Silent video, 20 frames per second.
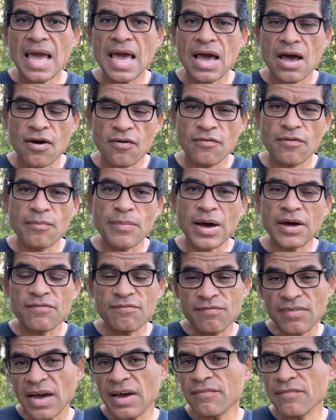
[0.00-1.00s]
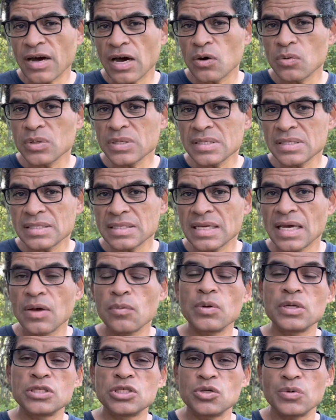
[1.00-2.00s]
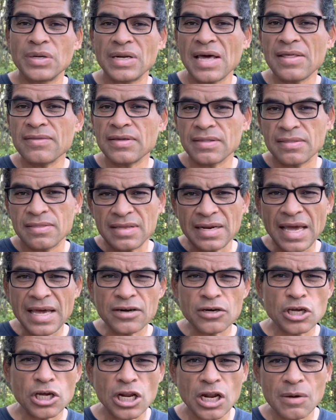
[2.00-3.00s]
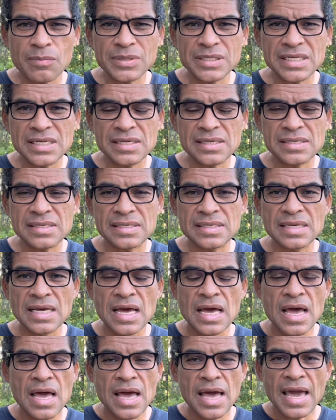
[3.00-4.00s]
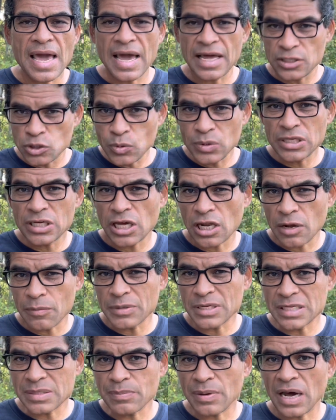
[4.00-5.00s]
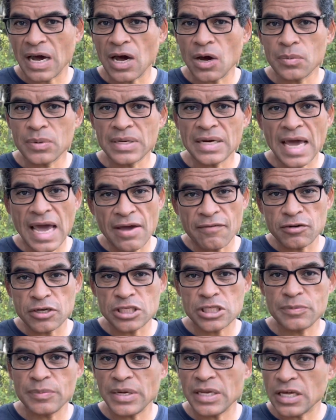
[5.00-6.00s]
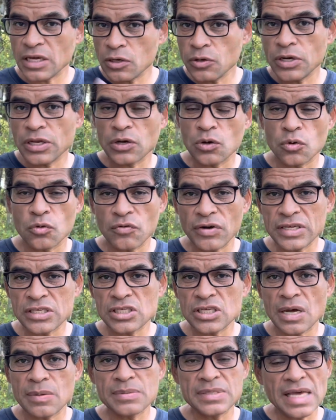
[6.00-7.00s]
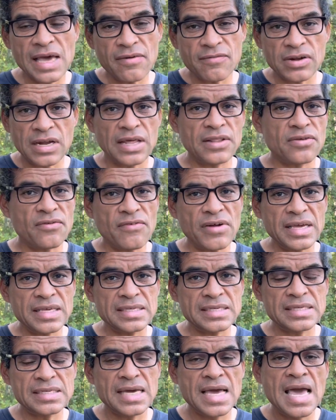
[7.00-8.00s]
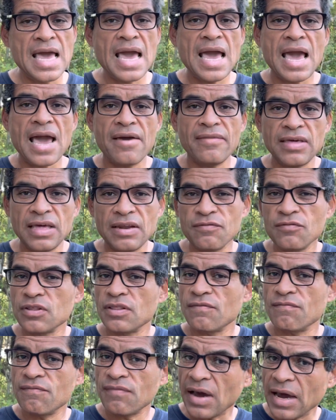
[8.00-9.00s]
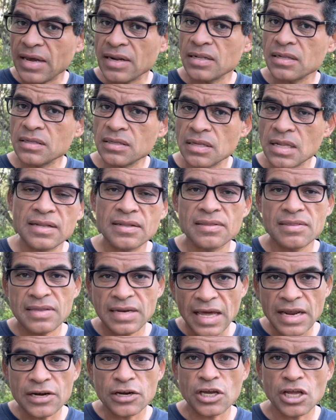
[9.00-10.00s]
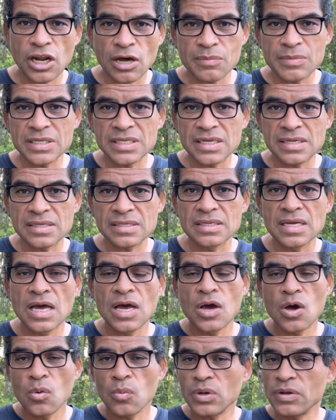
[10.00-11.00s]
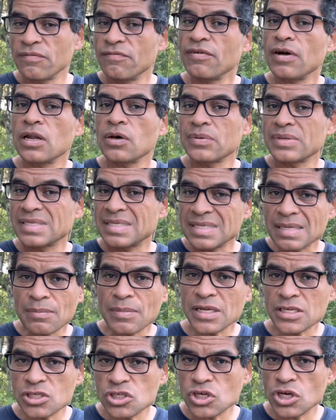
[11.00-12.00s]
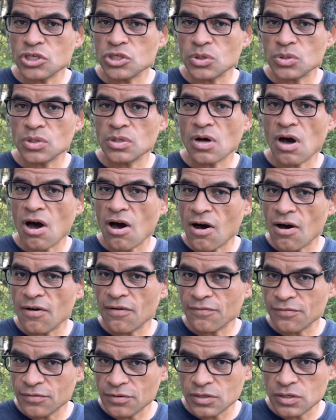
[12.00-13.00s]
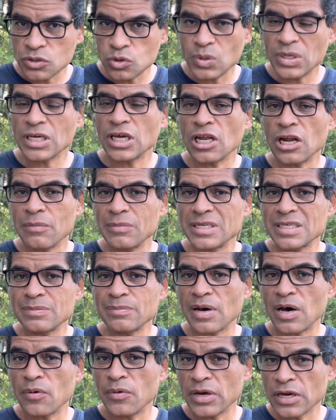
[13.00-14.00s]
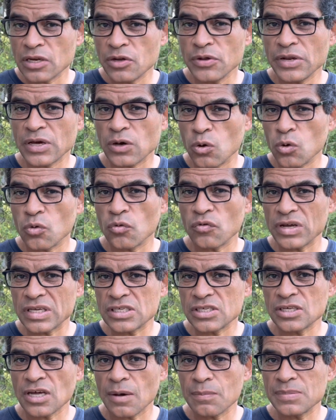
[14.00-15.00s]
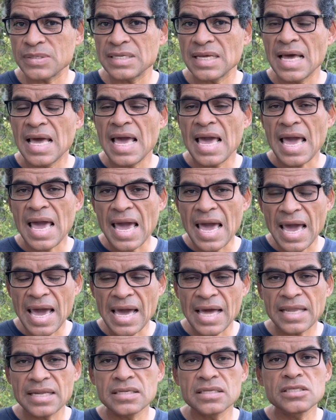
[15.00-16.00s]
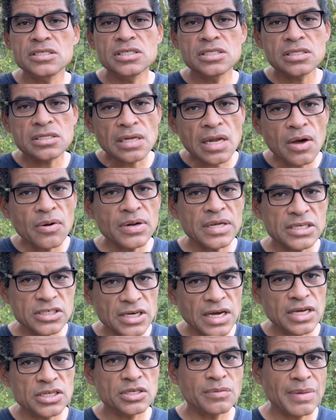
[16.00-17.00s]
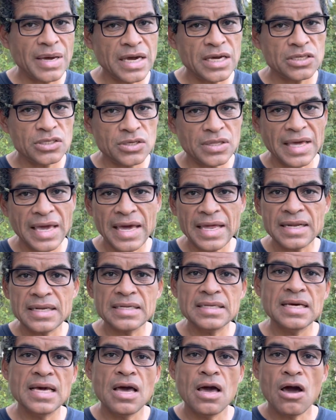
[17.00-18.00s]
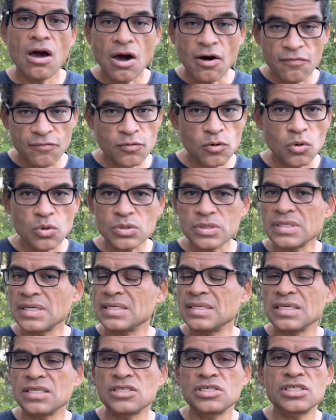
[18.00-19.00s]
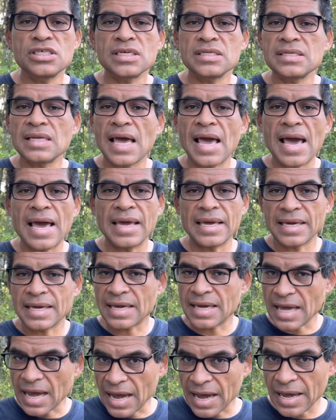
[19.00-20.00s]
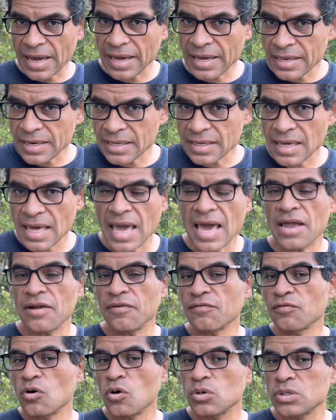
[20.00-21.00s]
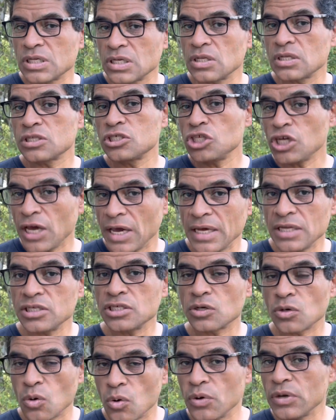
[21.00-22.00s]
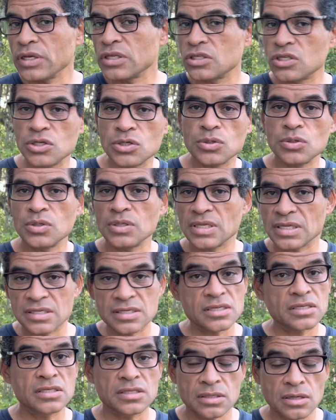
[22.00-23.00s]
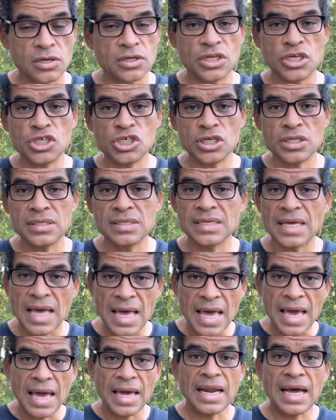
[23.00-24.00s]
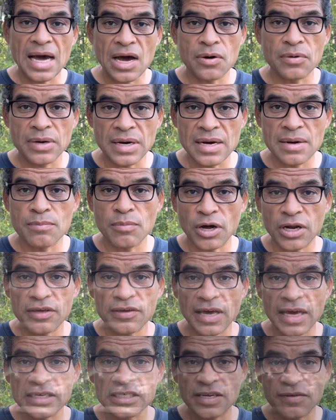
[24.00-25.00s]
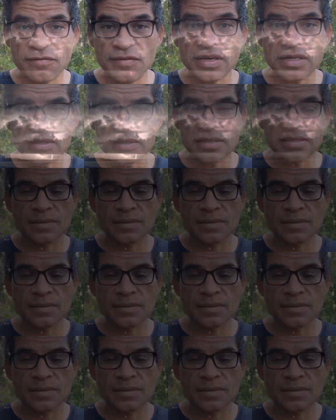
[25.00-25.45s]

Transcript: Over about 5 hours, we'll do another 300 kilometers at 20 kilometers per hour, average speed, including all rest stops, have another rest. And then for the final 300 kilometers, we'll follow a similar schedule of 20 kilometers per hour, including all rest stops, and slowly trying to make it to the end Of course, this is just a guide, and of course it will change according to the conditions and how her body actually feels.